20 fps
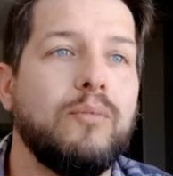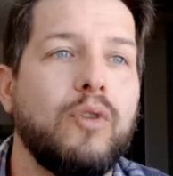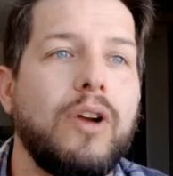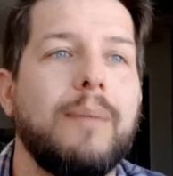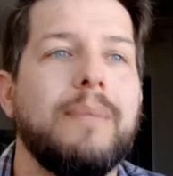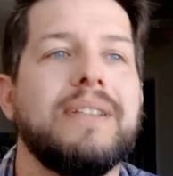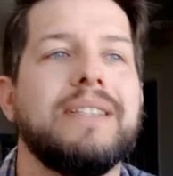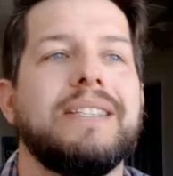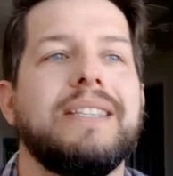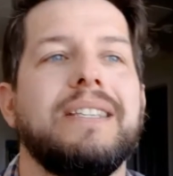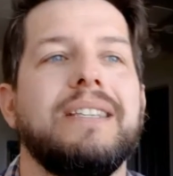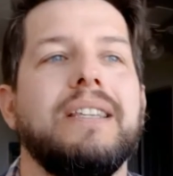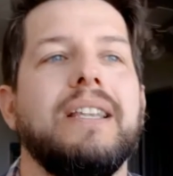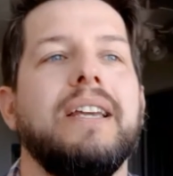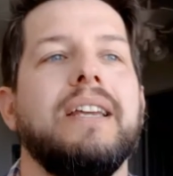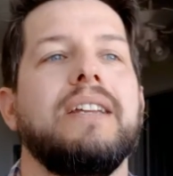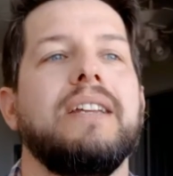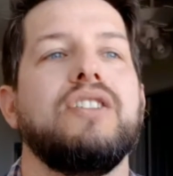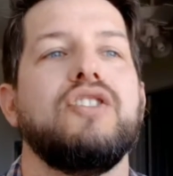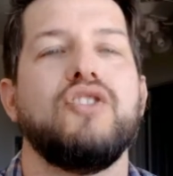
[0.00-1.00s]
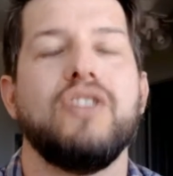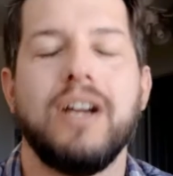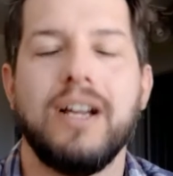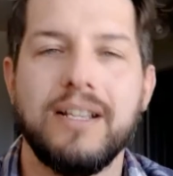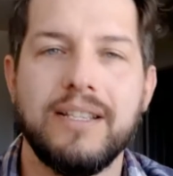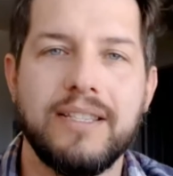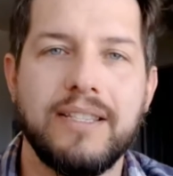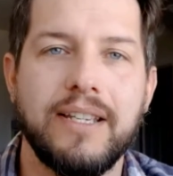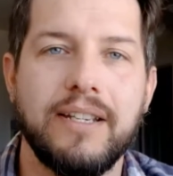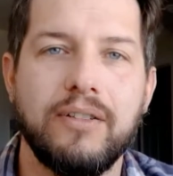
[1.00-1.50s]
Robinson Lay,
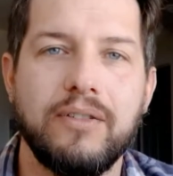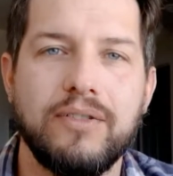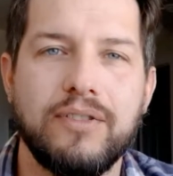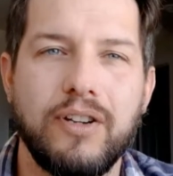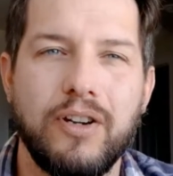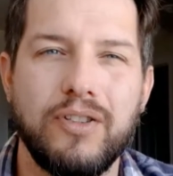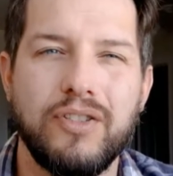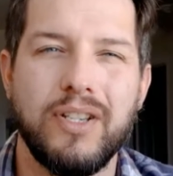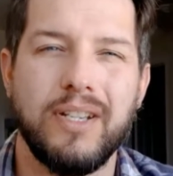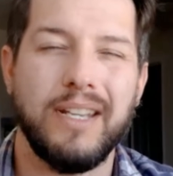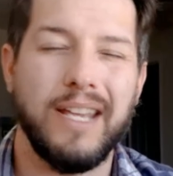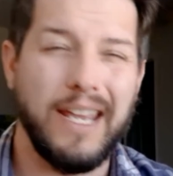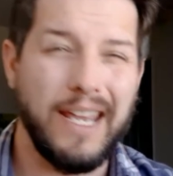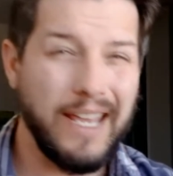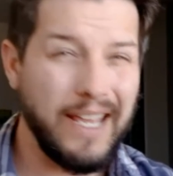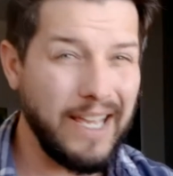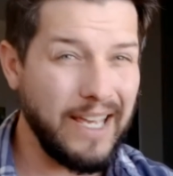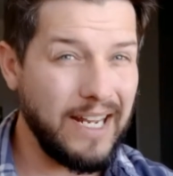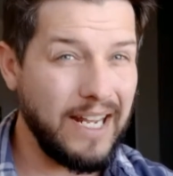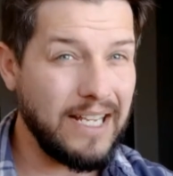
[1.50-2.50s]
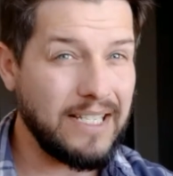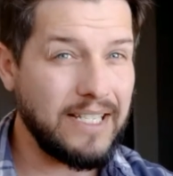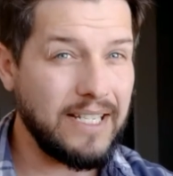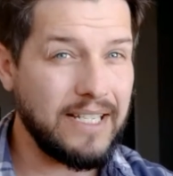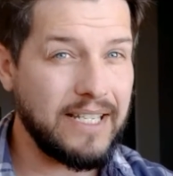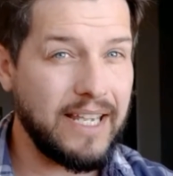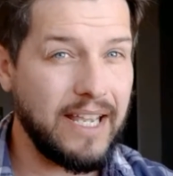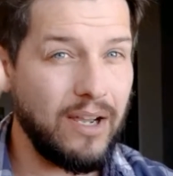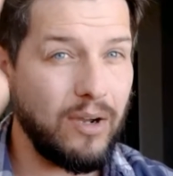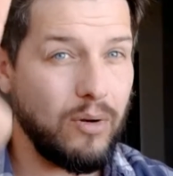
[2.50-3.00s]
John Singer Sargent, and I
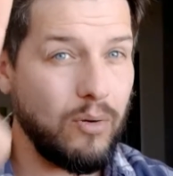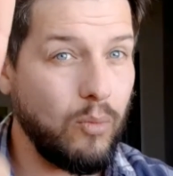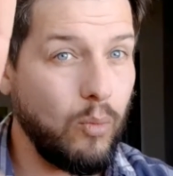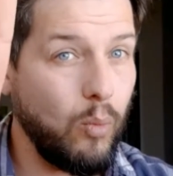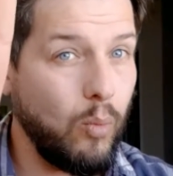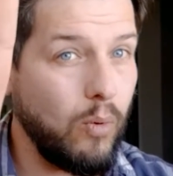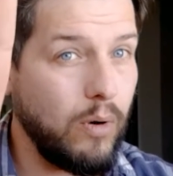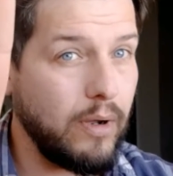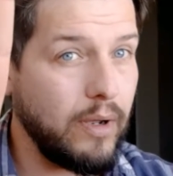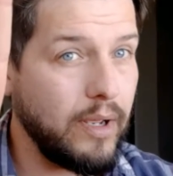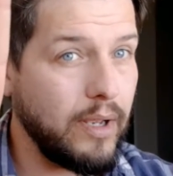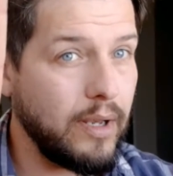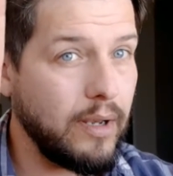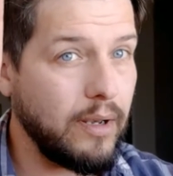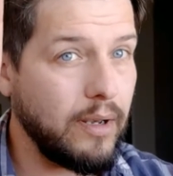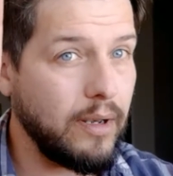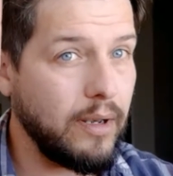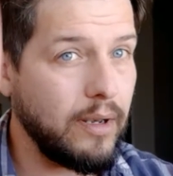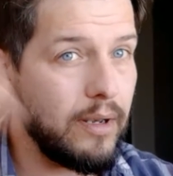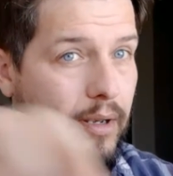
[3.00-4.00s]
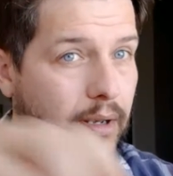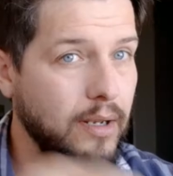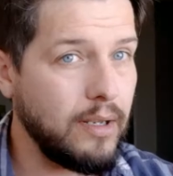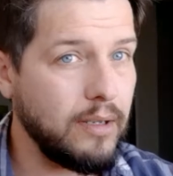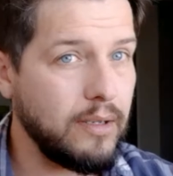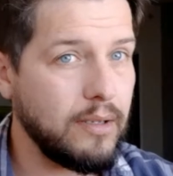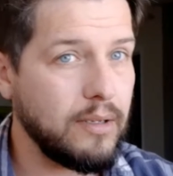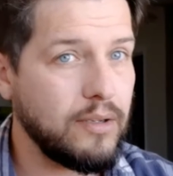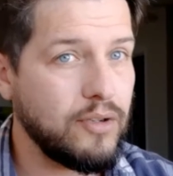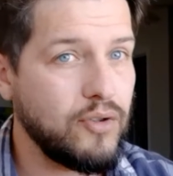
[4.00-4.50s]
did count
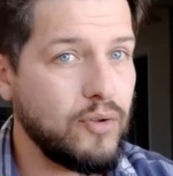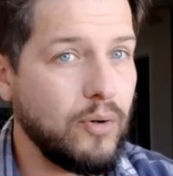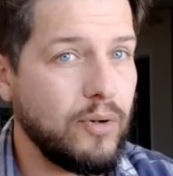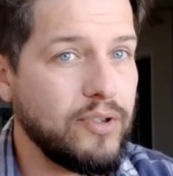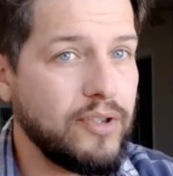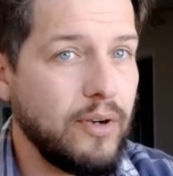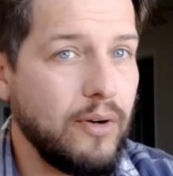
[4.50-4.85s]
one Georgia